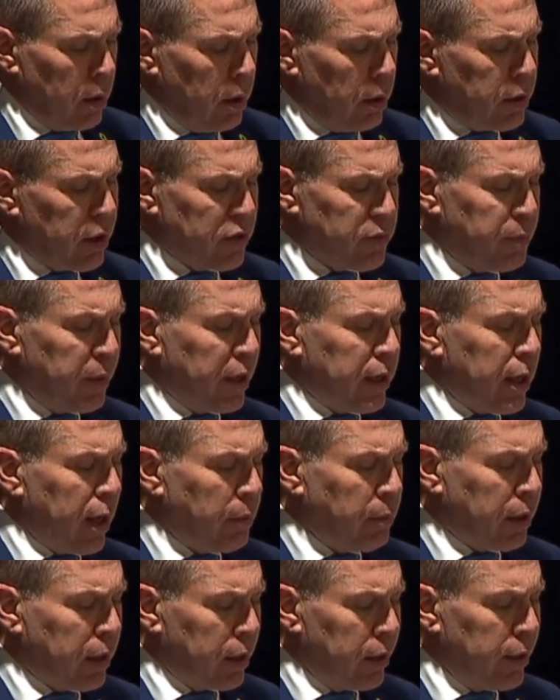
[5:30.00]
It has
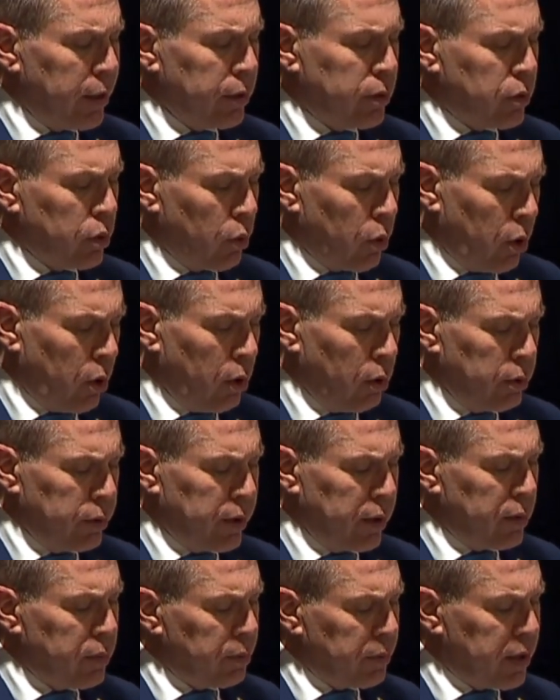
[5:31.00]
become clear to all
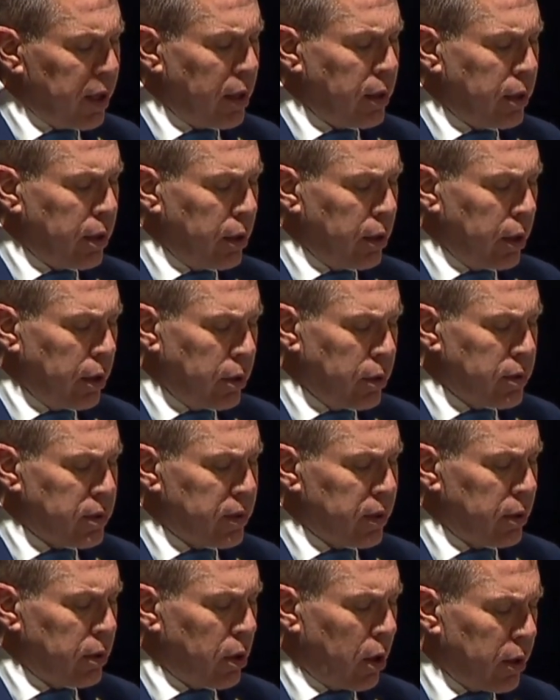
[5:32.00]
that taking
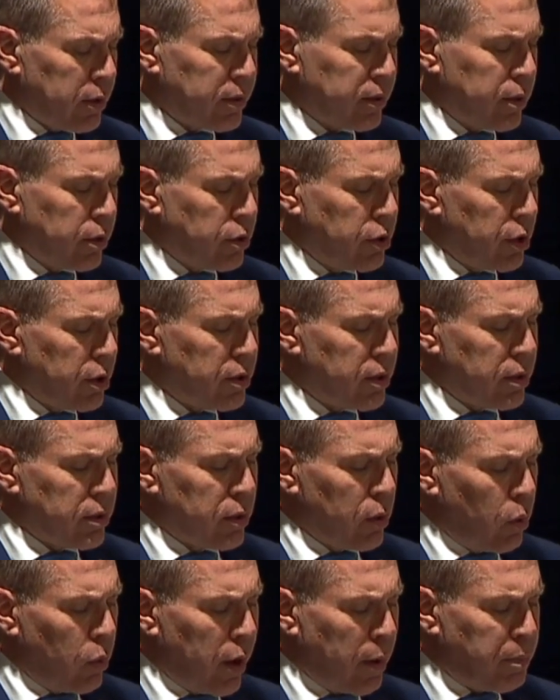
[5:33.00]
innocent hostages as
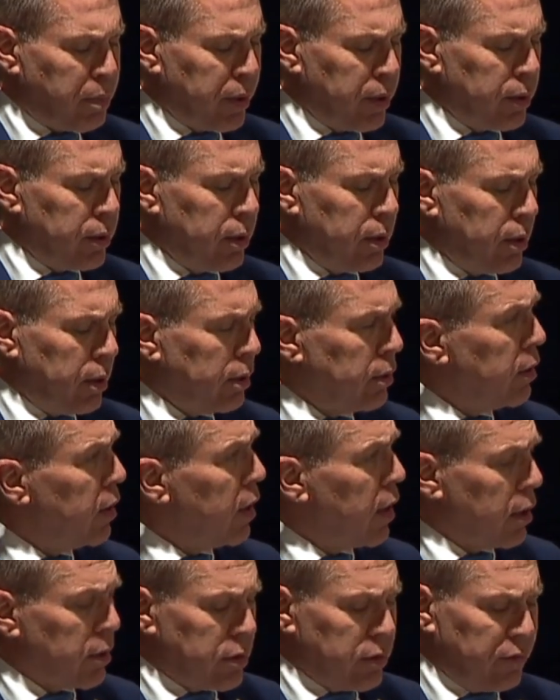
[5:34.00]
a weapon in the
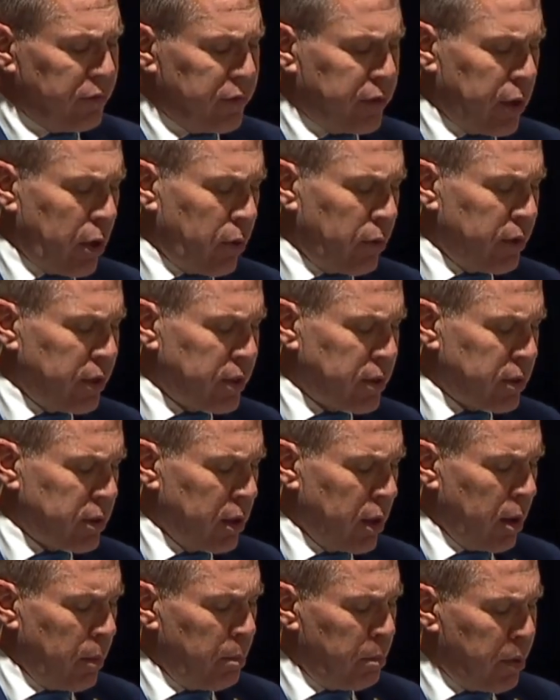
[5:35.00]
hands of terrorists
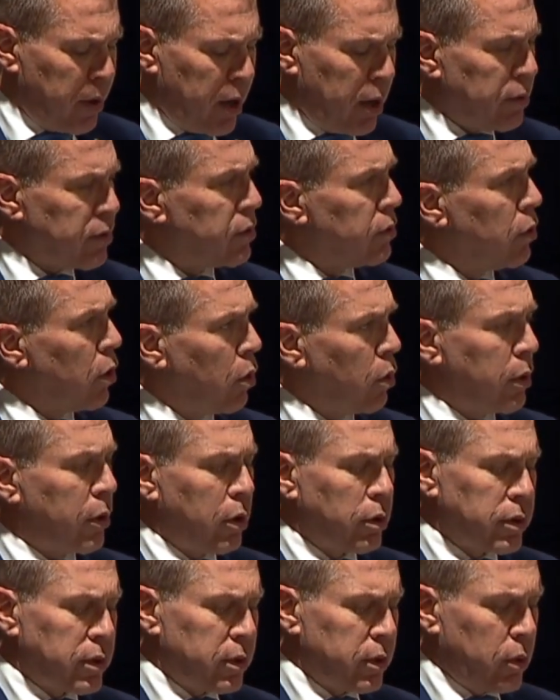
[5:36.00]
bears no
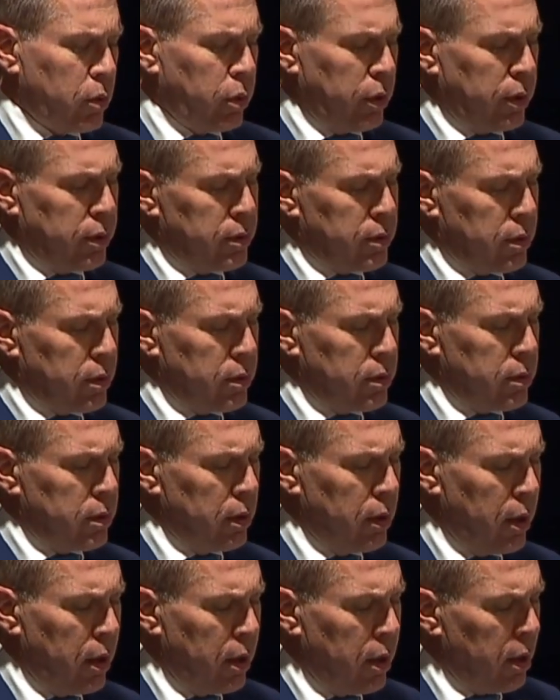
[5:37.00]
consequences.
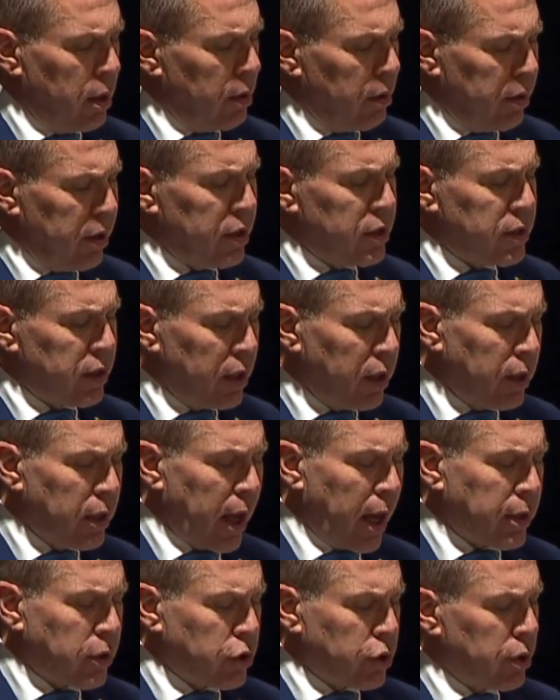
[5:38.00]
This
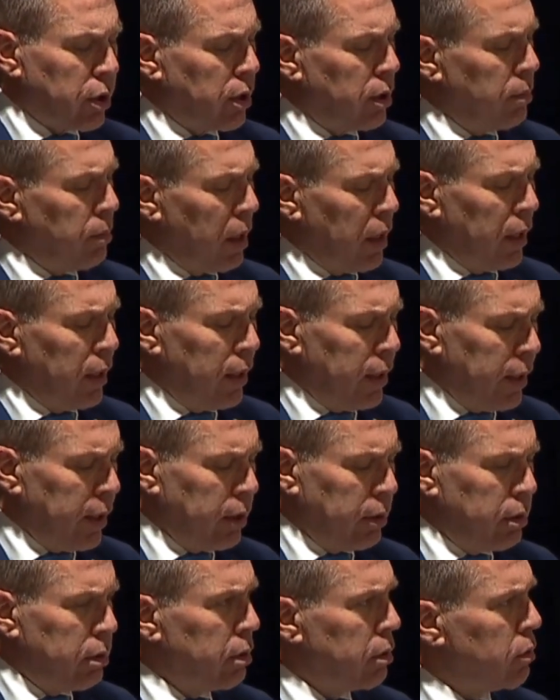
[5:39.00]
inaction may
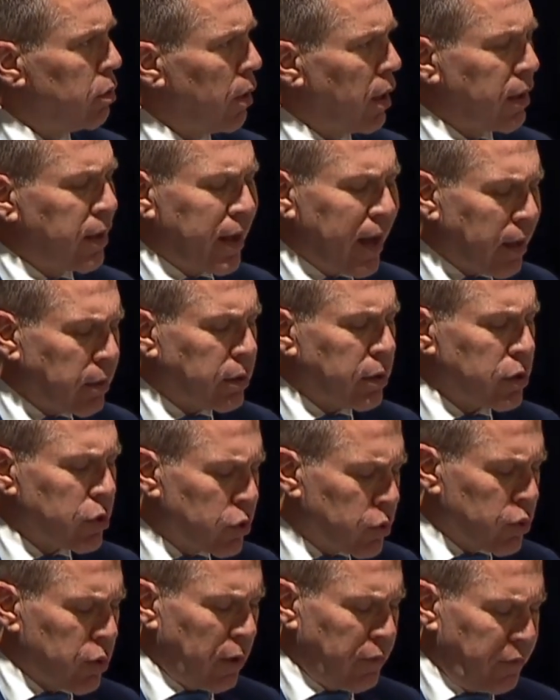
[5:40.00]
lead to a
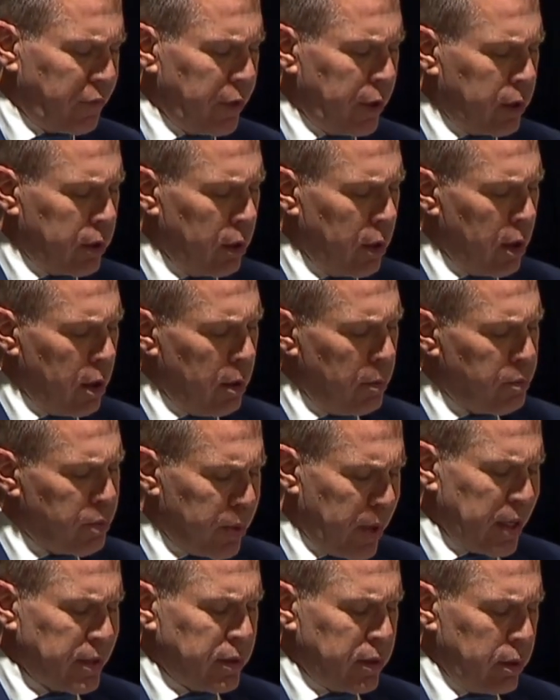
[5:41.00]
catastrophic
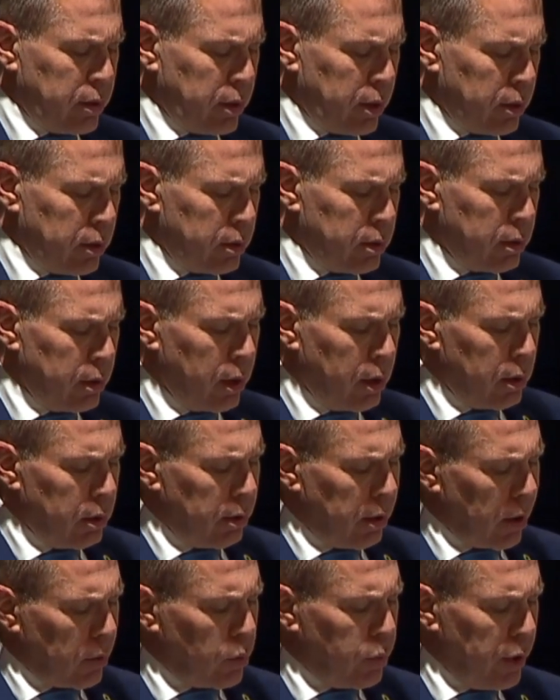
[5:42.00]
precedent
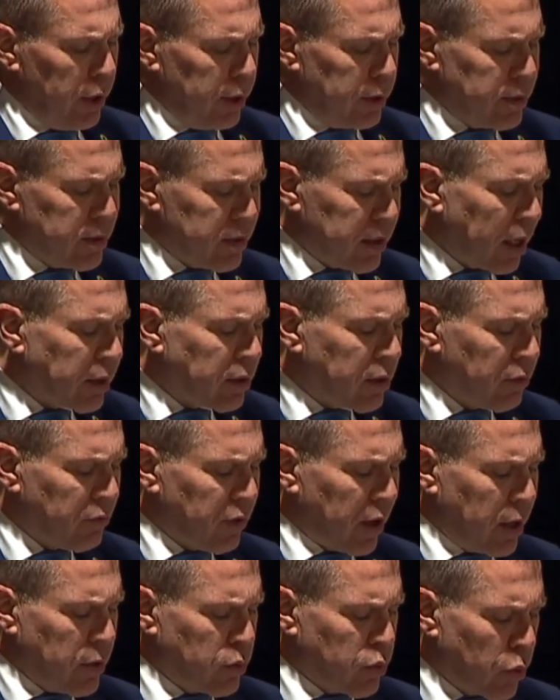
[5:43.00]
that will
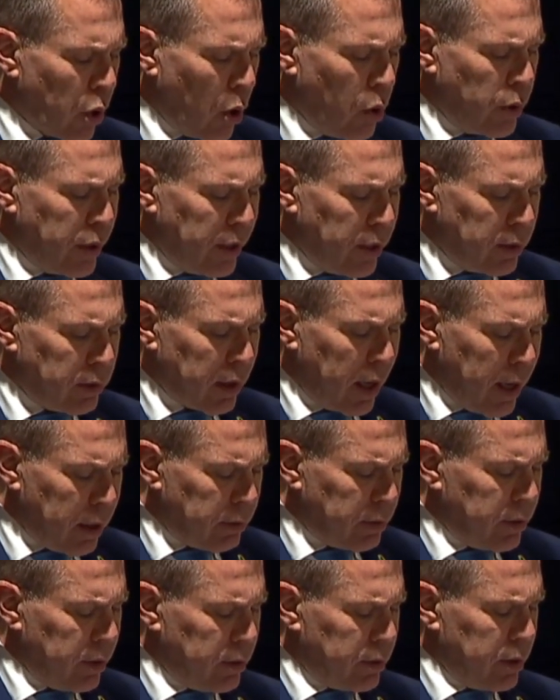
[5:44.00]
incentivize rogue
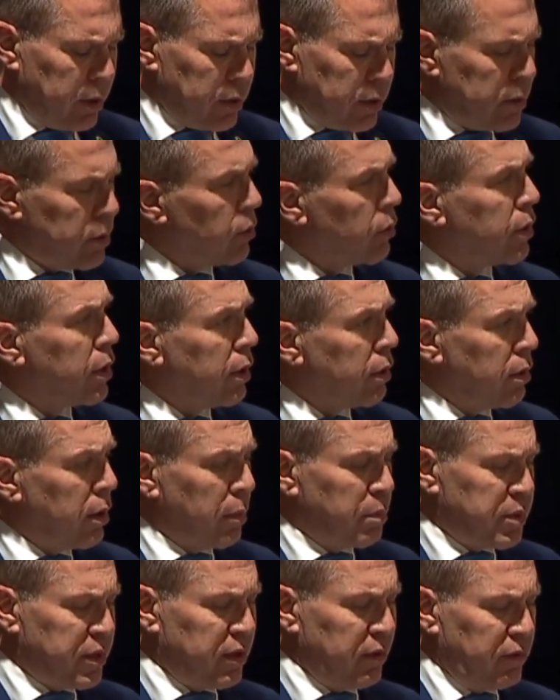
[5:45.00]
entities to
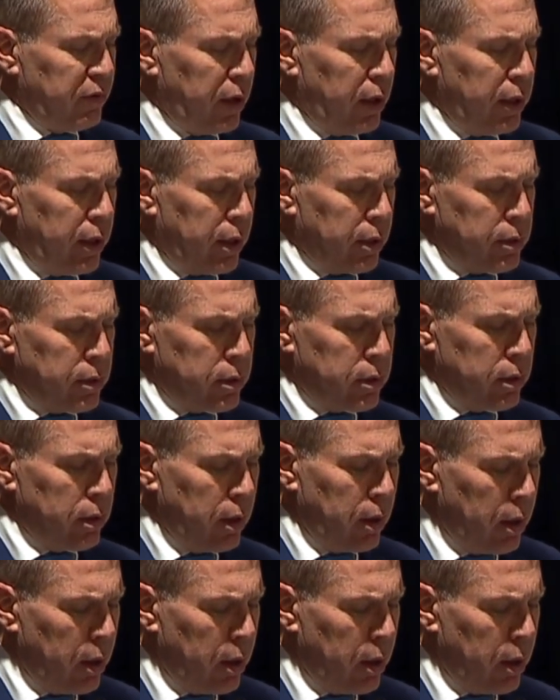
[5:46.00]
kidnap civilians.